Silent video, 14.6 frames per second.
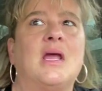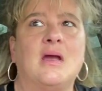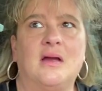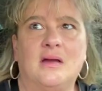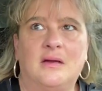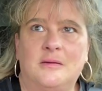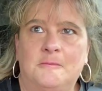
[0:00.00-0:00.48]

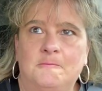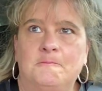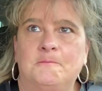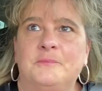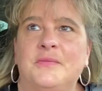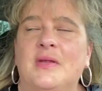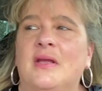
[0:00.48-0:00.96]
um,
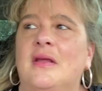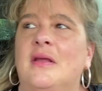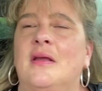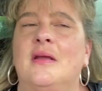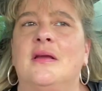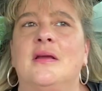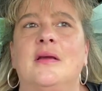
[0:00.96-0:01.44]

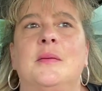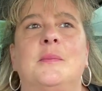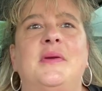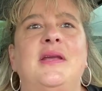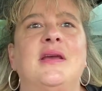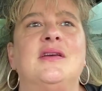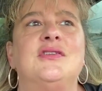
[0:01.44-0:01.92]

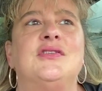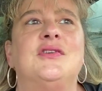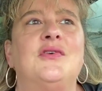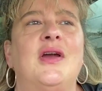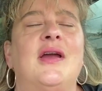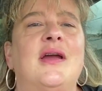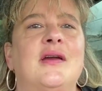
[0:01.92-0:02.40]
but yeah, it's
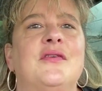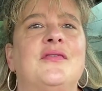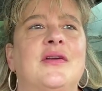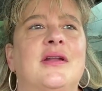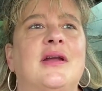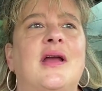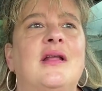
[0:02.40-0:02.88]
so aggravating.